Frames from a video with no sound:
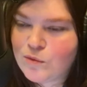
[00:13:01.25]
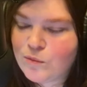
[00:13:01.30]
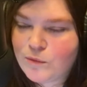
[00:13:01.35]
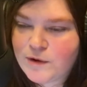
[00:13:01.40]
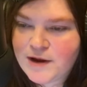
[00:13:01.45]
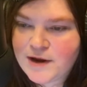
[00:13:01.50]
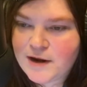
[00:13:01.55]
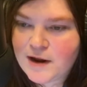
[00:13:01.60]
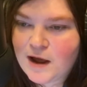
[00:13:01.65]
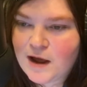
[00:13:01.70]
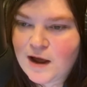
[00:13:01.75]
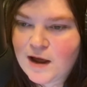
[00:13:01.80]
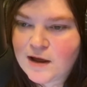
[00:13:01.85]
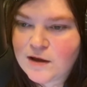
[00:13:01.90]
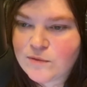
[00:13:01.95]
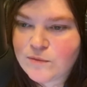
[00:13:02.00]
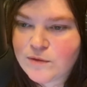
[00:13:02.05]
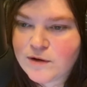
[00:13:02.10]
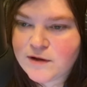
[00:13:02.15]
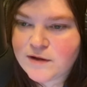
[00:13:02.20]
when
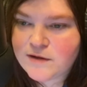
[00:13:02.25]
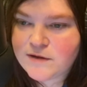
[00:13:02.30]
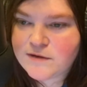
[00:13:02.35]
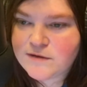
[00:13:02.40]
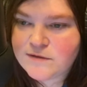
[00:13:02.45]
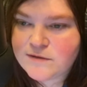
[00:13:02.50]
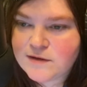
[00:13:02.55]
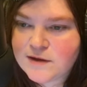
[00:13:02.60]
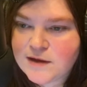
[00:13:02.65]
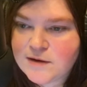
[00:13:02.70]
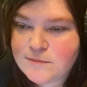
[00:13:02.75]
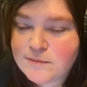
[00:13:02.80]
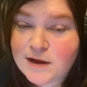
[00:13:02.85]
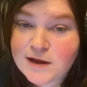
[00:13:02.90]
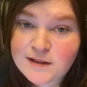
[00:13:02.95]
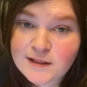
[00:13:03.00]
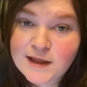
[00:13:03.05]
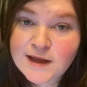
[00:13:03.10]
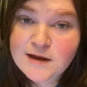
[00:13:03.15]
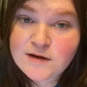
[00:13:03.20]
I was in
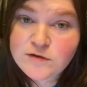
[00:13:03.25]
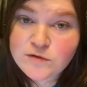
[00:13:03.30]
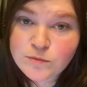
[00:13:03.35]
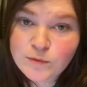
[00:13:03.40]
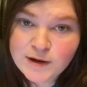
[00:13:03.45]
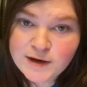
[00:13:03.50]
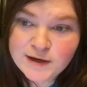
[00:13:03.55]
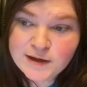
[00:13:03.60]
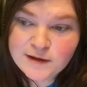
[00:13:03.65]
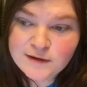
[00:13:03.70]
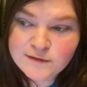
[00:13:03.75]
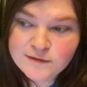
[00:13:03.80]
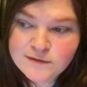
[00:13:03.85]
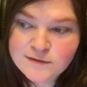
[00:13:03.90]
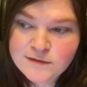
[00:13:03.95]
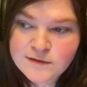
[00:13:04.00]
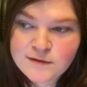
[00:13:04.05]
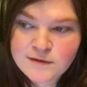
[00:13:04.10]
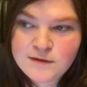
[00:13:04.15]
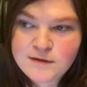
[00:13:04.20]
my late 20s,